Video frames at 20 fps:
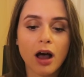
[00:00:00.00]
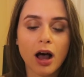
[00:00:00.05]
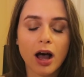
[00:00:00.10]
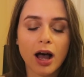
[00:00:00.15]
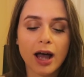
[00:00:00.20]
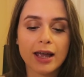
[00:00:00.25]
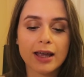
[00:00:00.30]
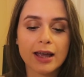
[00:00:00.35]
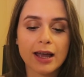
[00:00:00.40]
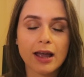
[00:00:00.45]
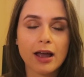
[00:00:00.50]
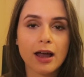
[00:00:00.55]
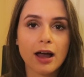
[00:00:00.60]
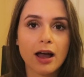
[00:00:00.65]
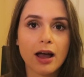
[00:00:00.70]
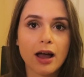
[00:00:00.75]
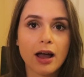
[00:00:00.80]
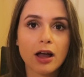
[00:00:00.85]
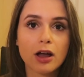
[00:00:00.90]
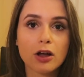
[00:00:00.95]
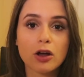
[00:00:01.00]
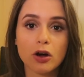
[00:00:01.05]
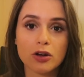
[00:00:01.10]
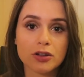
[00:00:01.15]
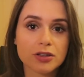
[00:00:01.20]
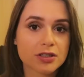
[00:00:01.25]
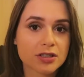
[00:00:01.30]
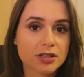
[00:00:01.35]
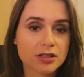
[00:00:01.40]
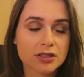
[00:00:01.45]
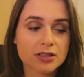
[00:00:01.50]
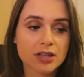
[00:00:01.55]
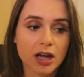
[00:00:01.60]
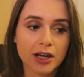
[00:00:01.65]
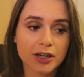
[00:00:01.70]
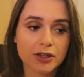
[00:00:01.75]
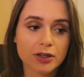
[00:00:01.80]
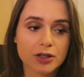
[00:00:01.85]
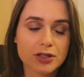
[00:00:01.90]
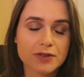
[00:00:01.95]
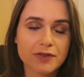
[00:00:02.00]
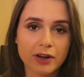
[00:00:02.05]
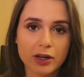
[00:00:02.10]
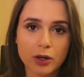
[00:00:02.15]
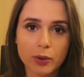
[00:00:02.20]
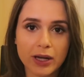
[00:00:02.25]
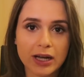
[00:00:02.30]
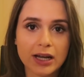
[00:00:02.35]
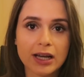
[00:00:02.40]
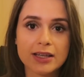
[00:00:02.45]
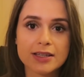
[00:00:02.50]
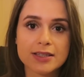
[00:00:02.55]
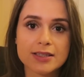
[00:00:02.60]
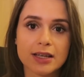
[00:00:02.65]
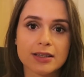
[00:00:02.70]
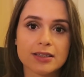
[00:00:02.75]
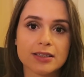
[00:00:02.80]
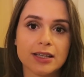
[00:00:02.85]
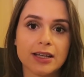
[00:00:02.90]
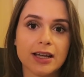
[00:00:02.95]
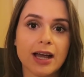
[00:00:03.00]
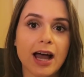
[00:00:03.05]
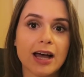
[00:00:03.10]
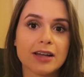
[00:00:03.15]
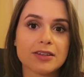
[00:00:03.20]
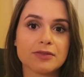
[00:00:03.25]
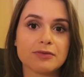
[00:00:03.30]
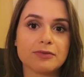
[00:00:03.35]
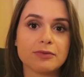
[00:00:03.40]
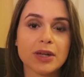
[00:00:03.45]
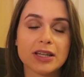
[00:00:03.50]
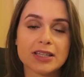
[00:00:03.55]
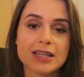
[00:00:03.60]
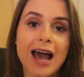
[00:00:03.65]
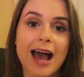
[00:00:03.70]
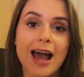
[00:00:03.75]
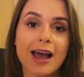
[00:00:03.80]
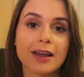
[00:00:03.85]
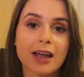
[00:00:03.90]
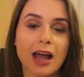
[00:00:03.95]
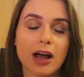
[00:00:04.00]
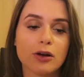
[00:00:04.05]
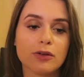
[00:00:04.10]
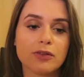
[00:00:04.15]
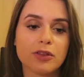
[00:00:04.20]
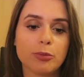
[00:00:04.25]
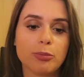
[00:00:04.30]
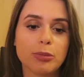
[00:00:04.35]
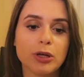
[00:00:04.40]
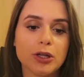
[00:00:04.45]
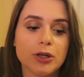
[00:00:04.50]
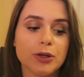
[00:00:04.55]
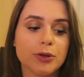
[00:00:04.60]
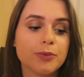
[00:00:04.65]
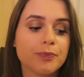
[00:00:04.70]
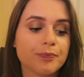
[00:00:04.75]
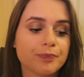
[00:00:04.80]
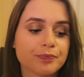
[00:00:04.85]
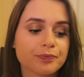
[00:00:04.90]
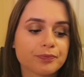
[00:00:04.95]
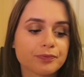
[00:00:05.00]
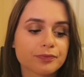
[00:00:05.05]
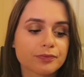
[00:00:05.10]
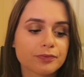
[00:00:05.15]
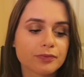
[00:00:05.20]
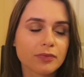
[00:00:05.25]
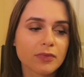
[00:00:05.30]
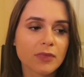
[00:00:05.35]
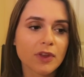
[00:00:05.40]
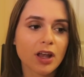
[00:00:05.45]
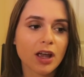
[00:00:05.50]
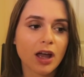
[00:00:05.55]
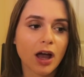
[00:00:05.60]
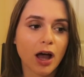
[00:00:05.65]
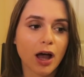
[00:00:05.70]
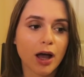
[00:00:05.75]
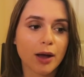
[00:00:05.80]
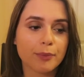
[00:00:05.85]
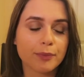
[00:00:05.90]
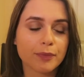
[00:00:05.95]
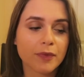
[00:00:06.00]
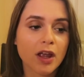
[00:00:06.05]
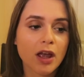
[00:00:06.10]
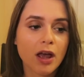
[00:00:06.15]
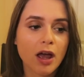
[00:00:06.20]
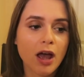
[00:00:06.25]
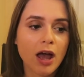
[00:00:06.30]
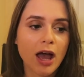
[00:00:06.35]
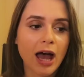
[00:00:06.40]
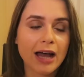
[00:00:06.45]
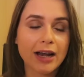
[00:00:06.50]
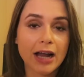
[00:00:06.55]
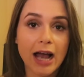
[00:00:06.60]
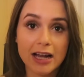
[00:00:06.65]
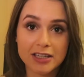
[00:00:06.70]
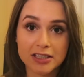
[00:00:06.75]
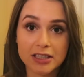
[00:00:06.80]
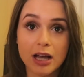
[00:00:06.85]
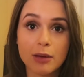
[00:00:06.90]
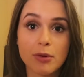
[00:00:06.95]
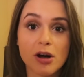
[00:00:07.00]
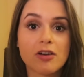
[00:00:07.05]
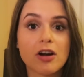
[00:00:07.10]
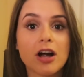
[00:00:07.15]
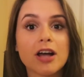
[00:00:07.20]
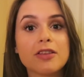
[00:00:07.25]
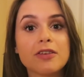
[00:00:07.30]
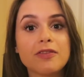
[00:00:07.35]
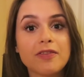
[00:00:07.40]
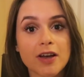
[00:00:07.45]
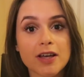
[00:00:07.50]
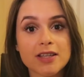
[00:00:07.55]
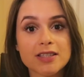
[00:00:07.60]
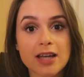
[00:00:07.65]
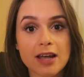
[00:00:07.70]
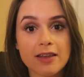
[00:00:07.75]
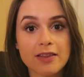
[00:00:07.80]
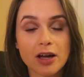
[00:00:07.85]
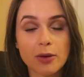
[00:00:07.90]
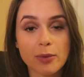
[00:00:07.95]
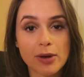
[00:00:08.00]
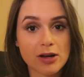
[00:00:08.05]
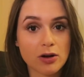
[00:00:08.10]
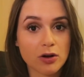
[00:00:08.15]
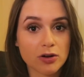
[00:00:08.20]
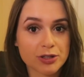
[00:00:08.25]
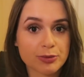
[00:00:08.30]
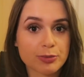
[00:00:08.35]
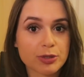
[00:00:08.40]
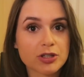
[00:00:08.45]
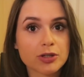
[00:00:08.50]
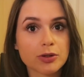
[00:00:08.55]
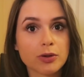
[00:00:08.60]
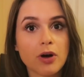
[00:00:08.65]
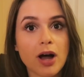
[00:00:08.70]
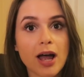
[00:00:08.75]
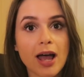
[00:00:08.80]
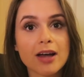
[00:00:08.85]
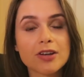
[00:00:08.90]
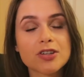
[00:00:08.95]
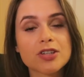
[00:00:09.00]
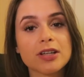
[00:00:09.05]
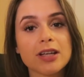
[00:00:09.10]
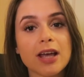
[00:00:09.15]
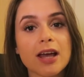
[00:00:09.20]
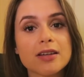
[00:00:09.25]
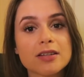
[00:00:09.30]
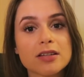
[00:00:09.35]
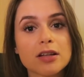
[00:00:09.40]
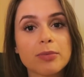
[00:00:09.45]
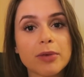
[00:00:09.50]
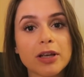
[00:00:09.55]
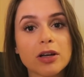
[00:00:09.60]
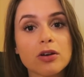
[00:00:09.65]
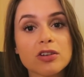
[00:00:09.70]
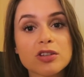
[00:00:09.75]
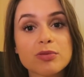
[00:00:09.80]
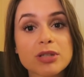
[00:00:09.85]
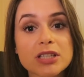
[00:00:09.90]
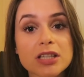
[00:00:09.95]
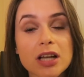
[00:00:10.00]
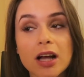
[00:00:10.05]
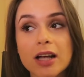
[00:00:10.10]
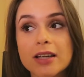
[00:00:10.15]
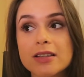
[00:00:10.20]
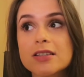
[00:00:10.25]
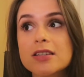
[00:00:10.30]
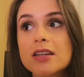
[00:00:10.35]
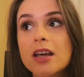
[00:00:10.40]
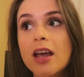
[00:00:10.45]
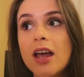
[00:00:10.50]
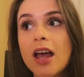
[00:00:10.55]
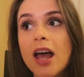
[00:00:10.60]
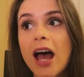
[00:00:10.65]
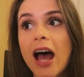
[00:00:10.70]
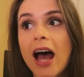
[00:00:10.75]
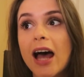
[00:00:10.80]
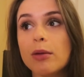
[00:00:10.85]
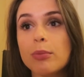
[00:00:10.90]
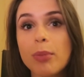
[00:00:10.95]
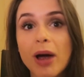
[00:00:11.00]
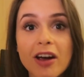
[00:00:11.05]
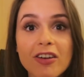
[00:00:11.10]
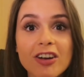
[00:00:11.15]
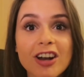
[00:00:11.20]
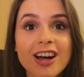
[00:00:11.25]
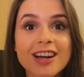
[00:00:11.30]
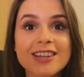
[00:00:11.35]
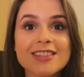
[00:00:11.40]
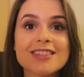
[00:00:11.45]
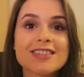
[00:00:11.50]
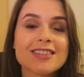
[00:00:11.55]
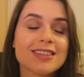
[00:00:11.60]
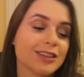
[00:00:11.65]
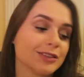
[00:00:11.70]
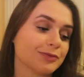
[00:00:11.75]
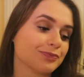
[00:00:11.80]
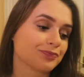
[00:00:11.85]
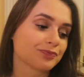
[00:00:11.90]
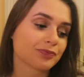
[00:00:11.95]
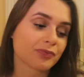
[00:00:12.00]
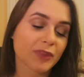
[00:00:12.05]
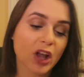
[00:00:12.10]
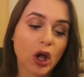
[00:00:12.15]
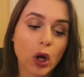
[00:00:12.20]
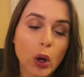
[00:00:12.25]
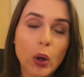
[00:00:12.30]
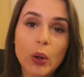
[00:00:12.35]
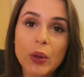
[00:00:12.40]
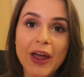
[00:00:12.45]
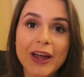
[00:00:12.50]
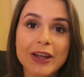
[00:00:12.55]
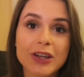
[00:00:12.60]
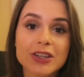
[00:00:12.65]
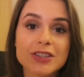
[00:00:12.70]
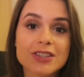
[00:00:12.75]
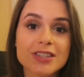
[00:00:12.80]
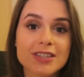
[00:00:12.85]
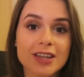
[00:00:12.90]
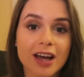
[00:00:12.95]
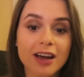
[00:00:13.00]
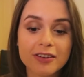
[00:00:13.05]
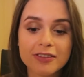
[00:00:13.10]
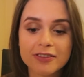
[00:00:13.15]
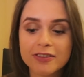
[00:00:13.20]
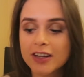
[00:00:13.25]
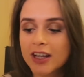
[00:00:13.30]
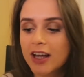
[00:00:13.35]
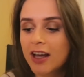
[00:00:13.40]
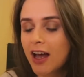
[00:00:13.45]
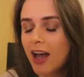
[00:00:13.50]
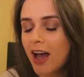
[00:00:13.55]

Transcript: I got diagnosed very quickly and suddenly. I had an attack out of the blue, and I had an MRI the first day that I went to hospital. I actually ended up being hospitalised and paralysed and all that good stuff.